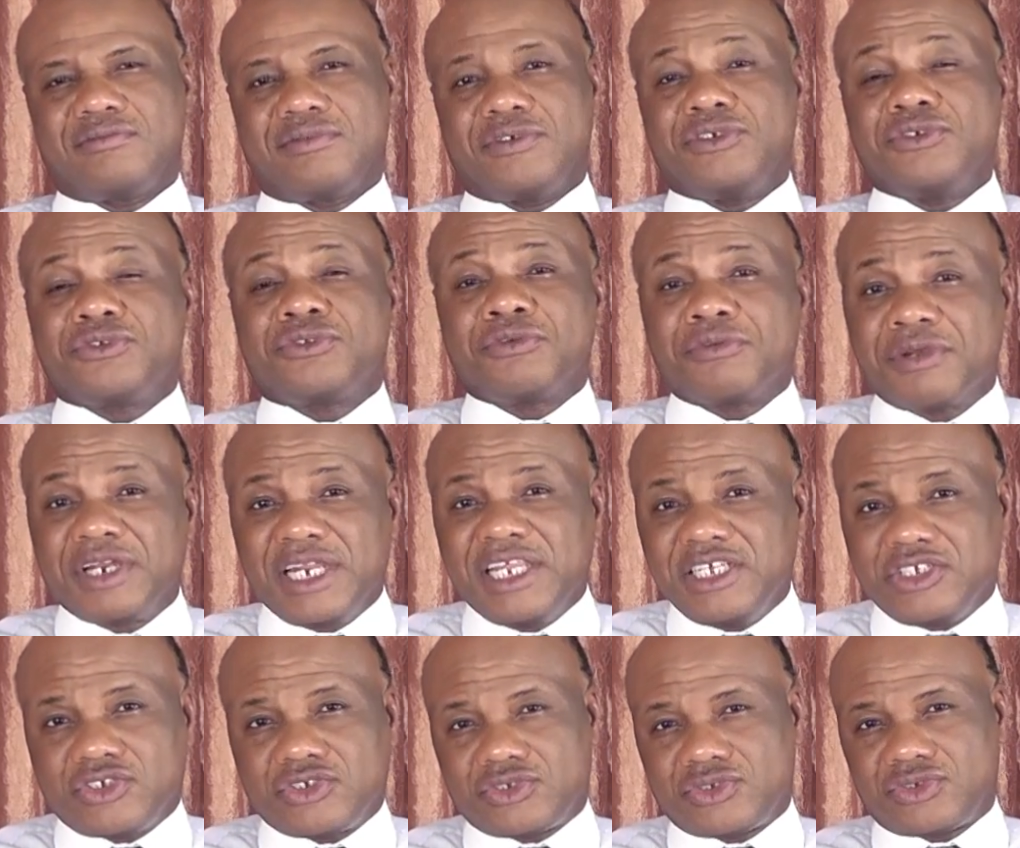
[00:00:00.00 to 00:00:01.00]
for you to
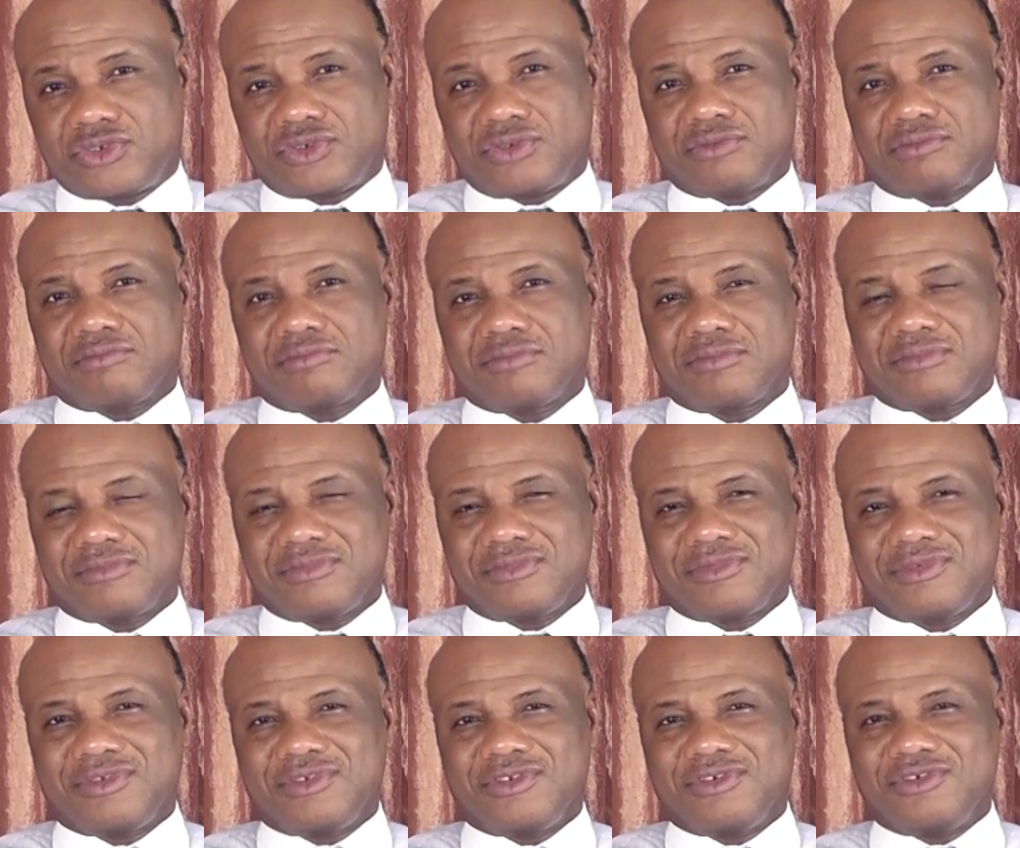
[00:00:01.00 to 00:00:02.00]
release?
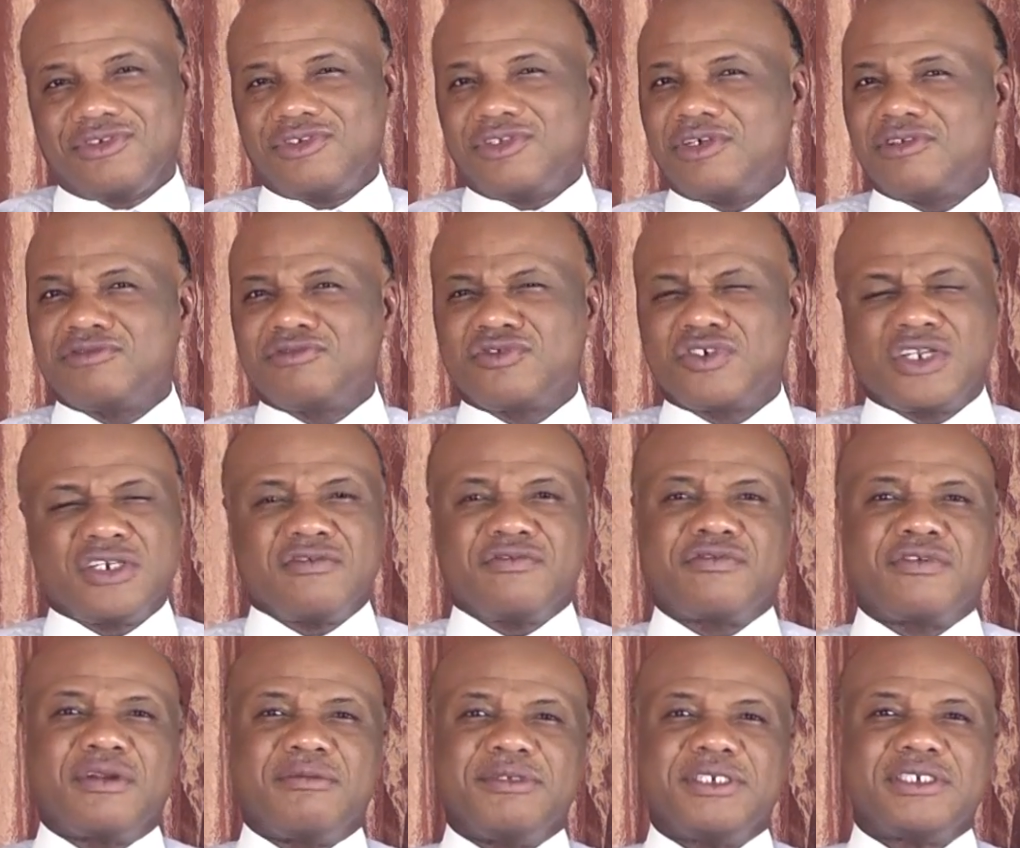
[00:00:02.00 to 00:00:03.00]
Don't run
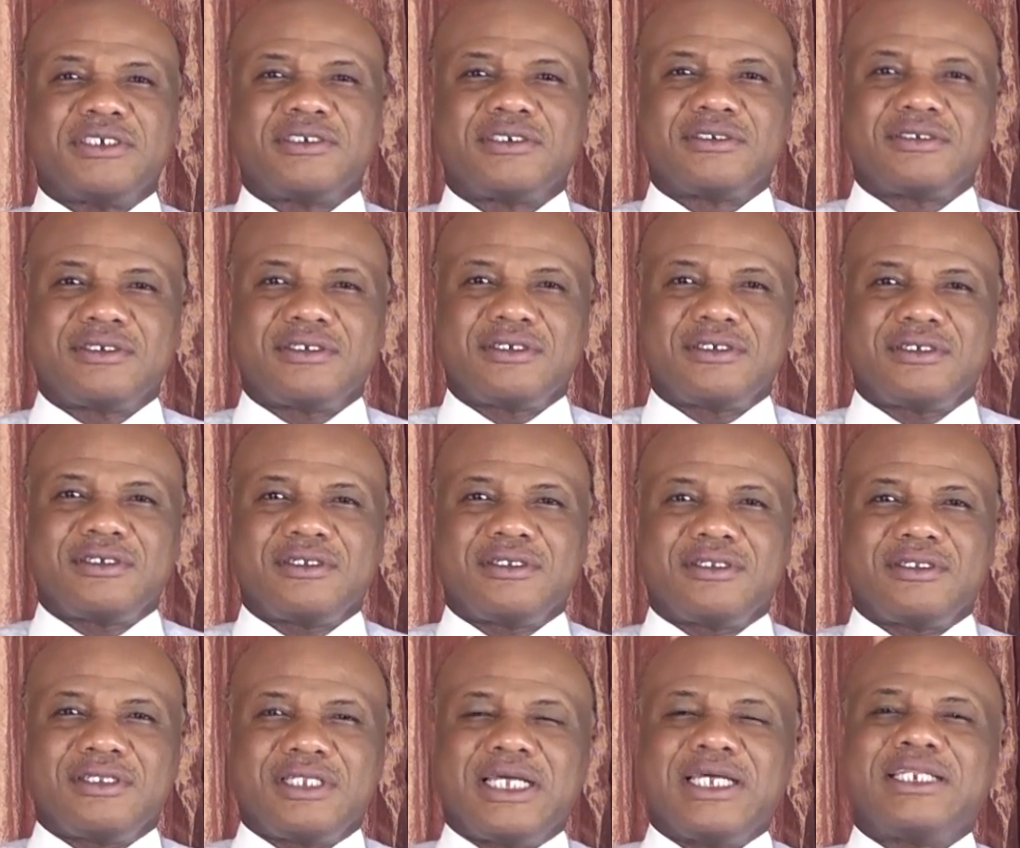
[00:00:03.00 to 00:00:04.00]
from it.
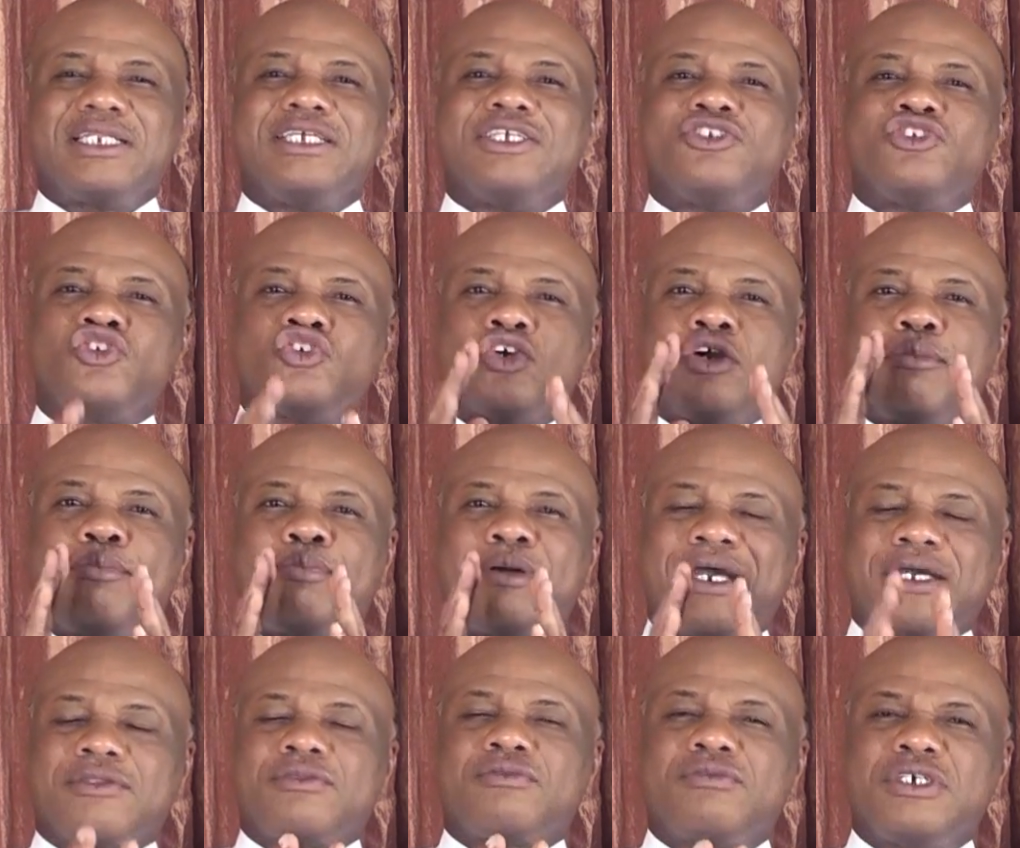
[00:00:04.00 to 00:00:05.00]
That is your
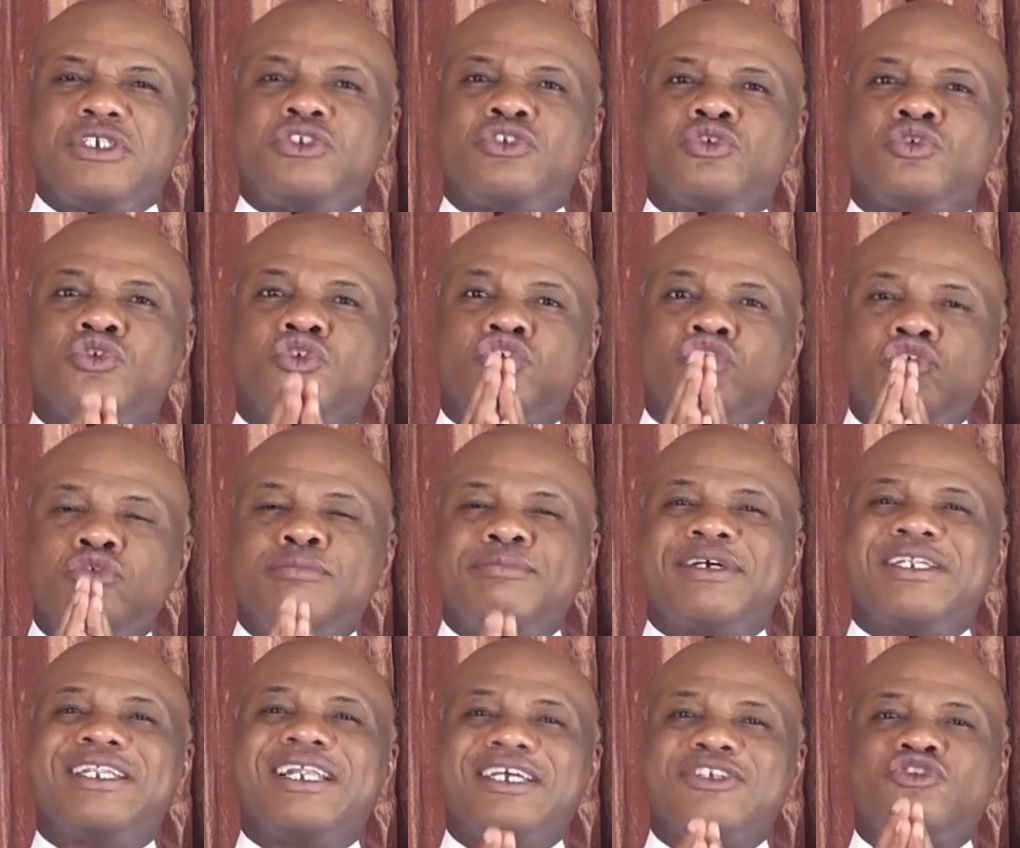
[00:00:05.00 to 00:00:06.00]
pathway to
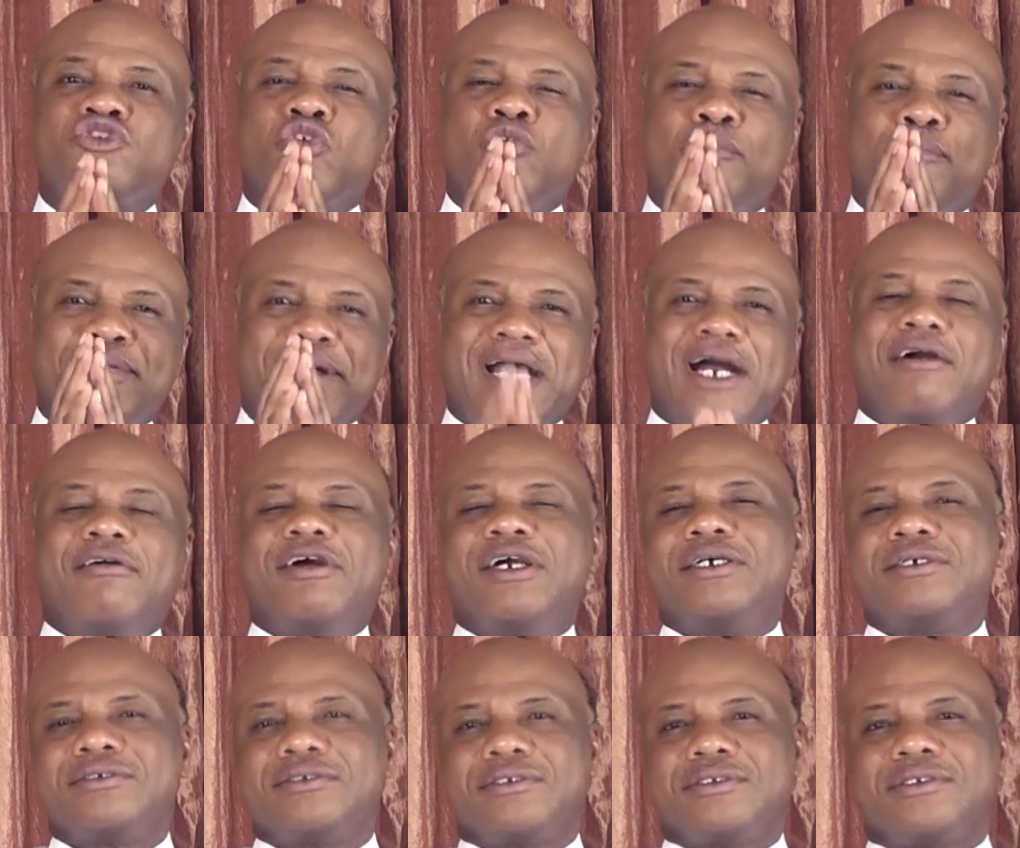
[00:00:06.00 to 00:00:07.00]
supernatural
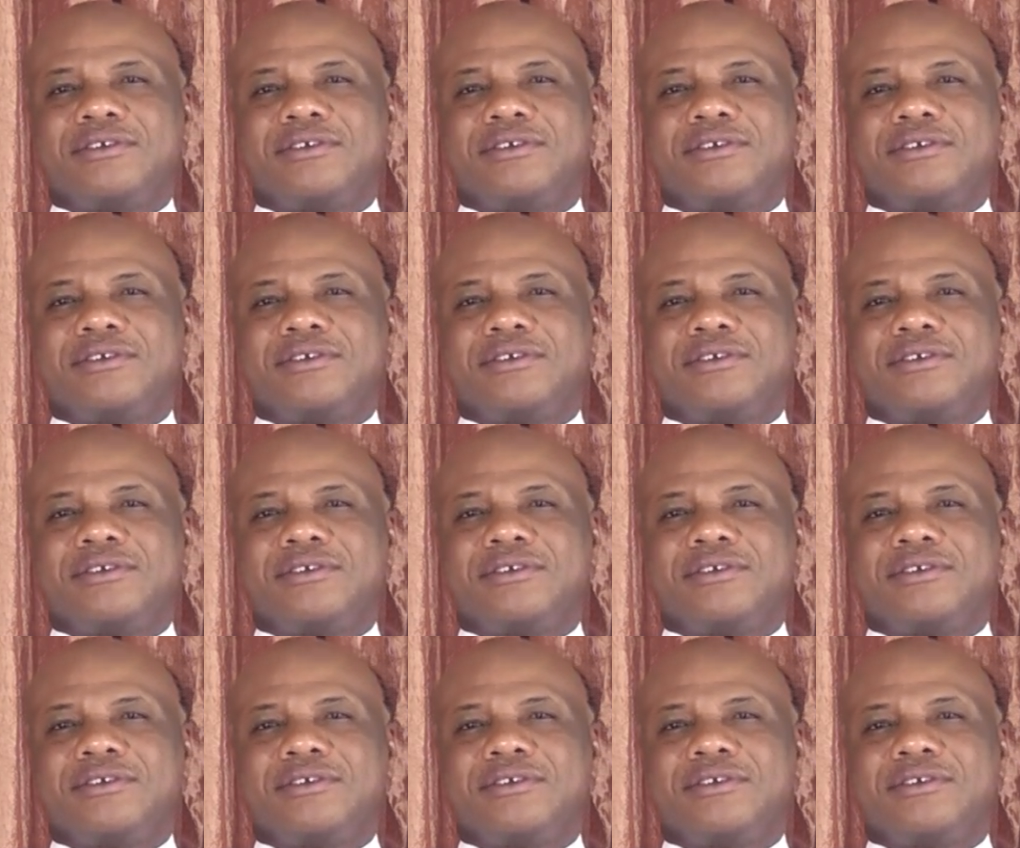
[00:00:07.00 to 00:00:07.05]
power.